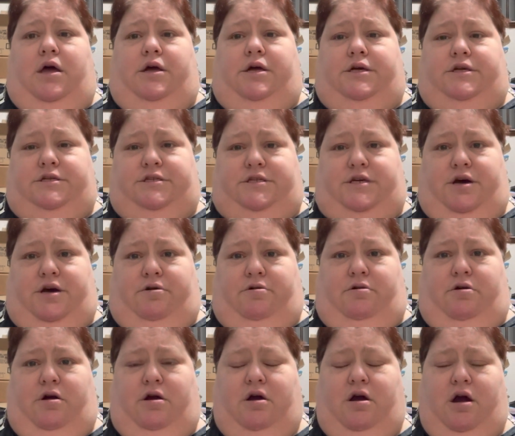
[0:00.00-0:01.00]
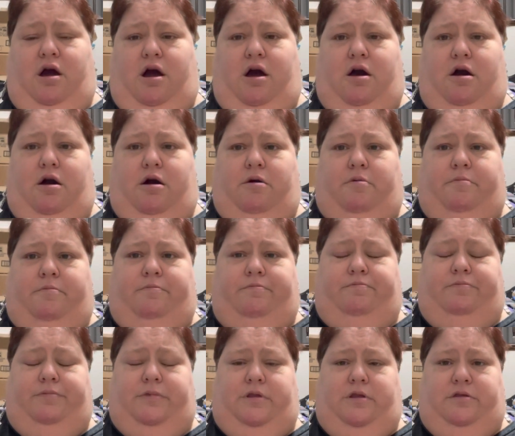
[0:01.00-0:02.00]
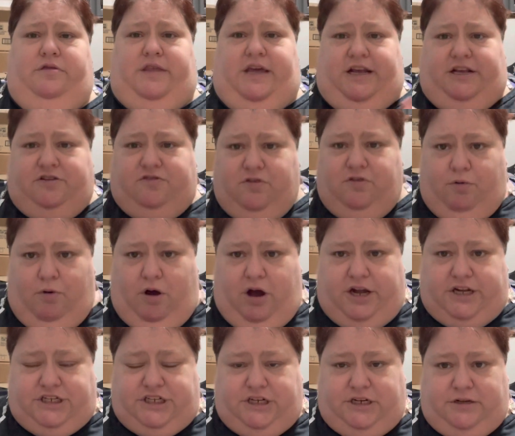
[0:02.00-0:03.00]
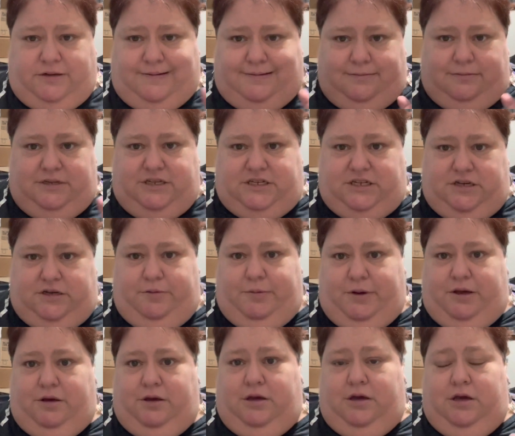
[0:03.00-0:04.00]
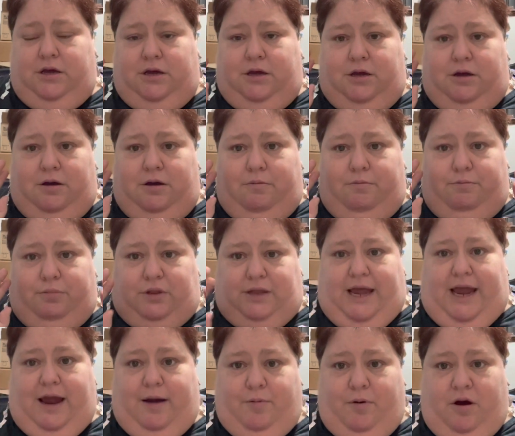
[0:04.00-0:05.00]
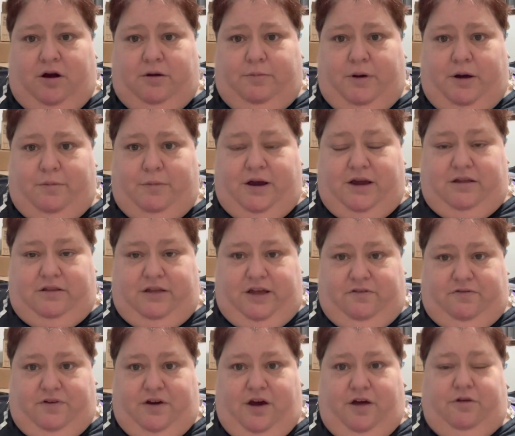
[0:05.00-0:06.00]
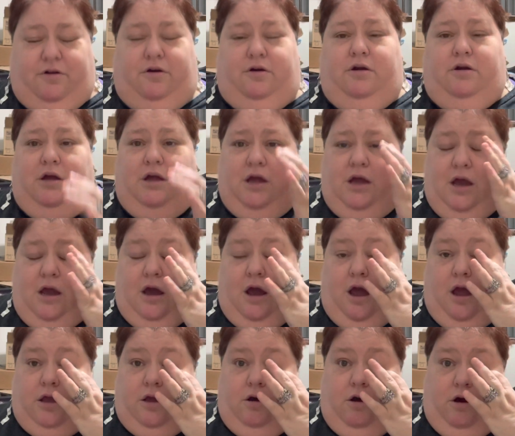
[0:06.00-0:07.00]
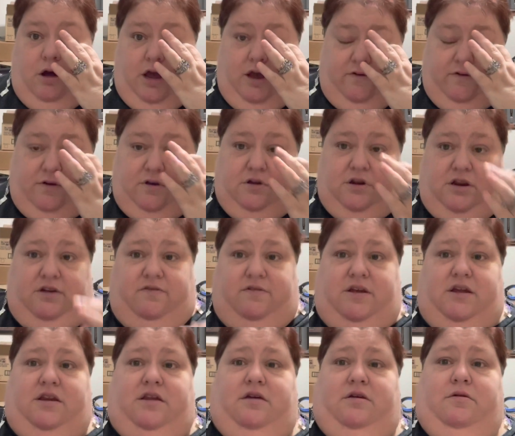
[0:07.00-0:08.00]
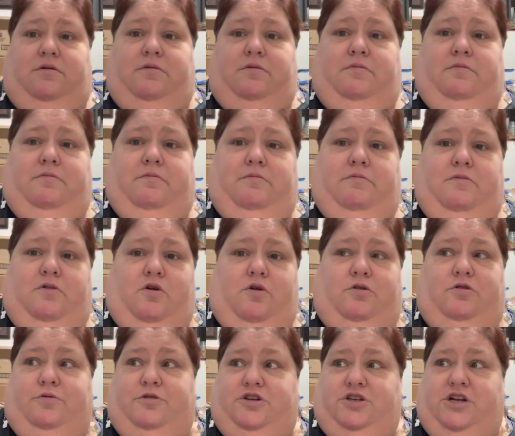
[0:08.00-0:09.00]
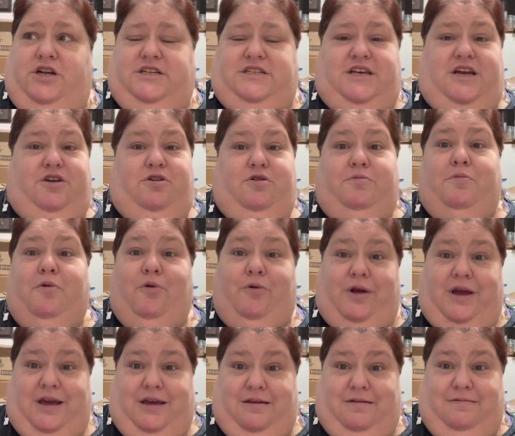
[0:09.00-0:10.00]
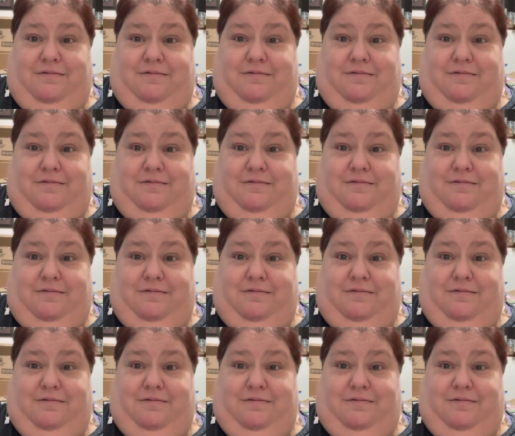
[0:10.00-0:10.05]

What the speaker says: So, thanks for watching and listening to me blab on about my late father. You all have a good evening, or should I say good morning.